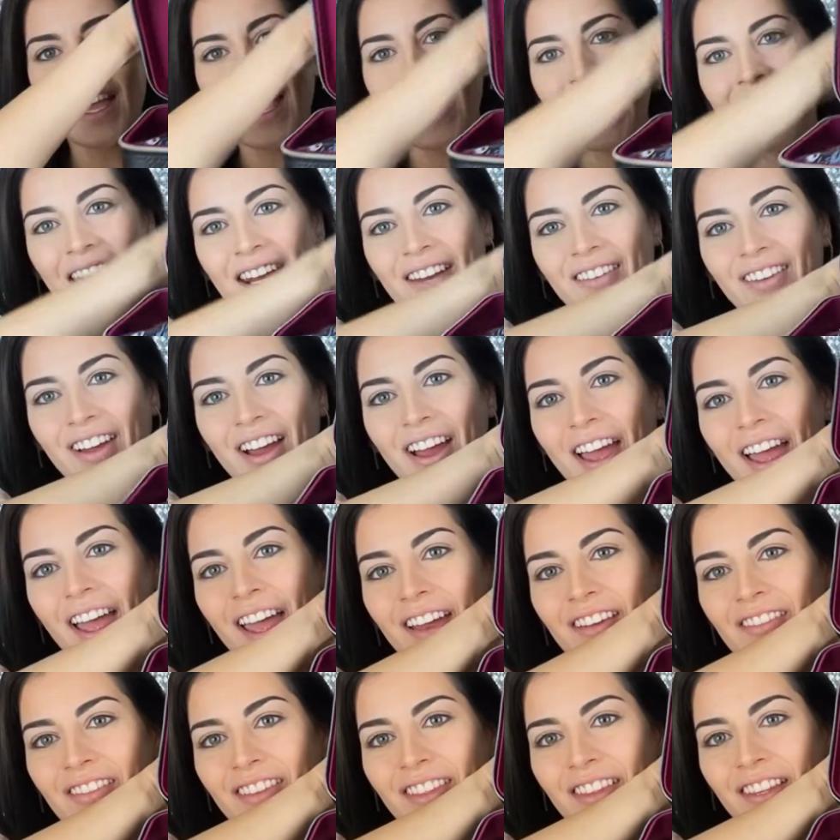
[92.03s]
And I've got
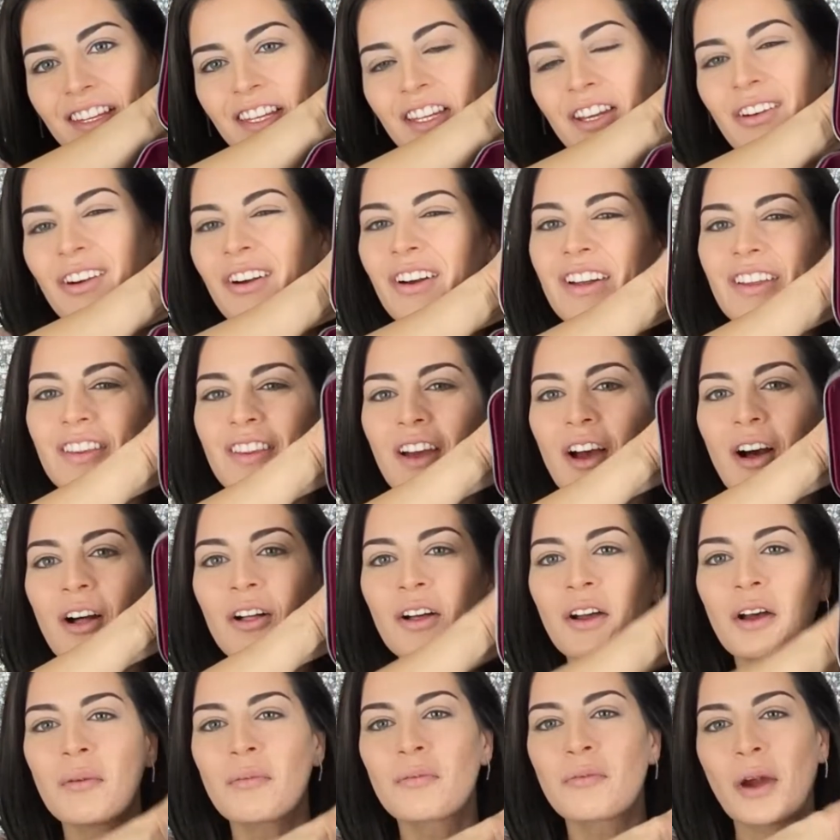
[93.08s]
everything in here. They all
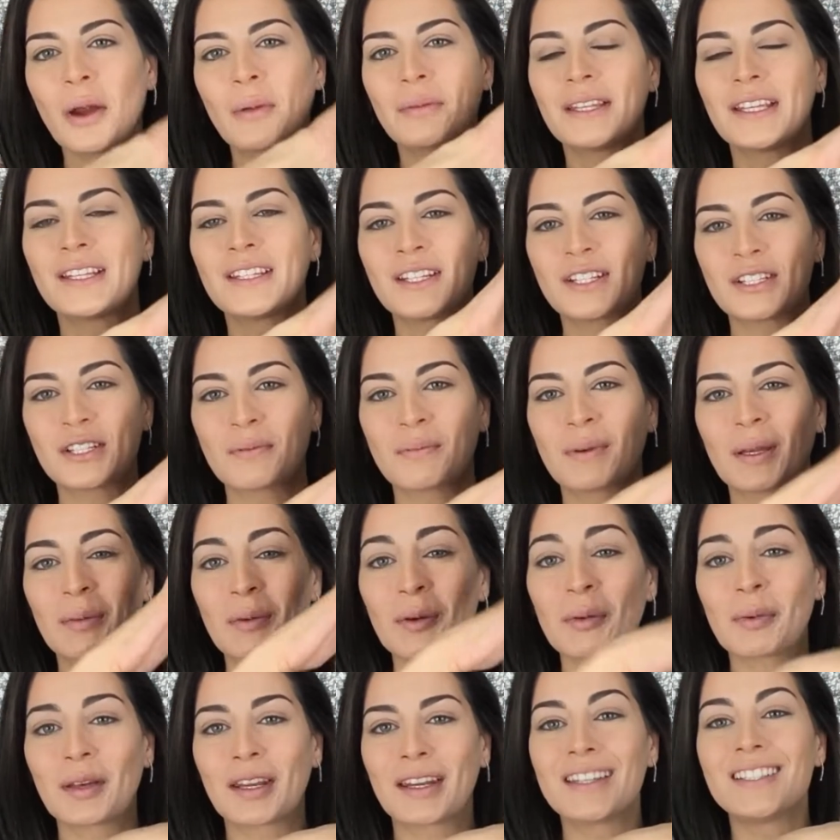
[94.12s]
come wrapped in tissue
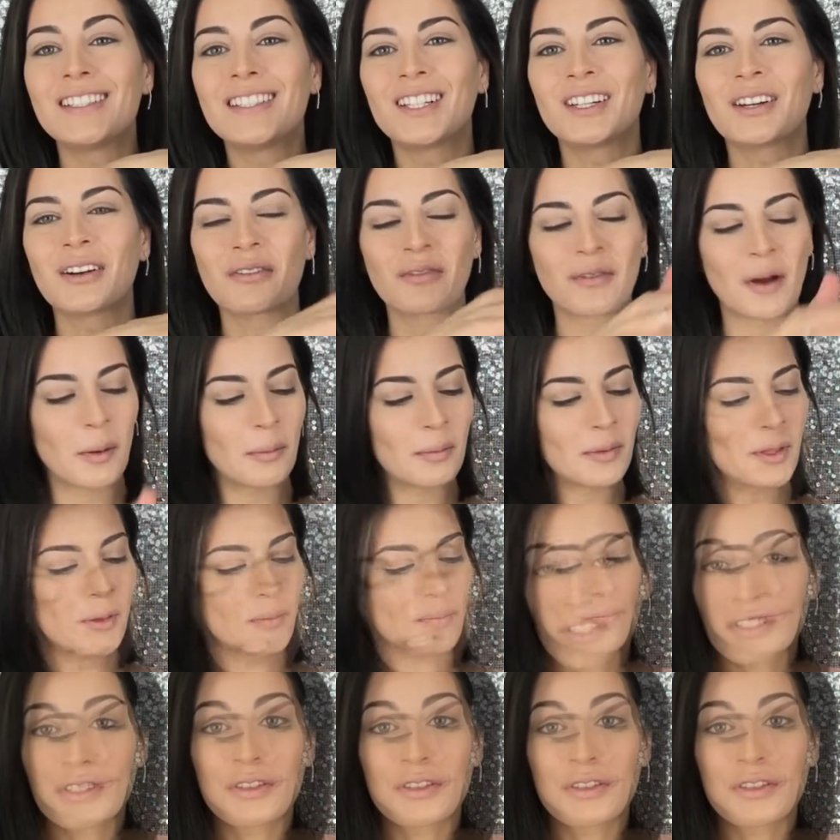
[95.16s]
paper, but I did unwrap them.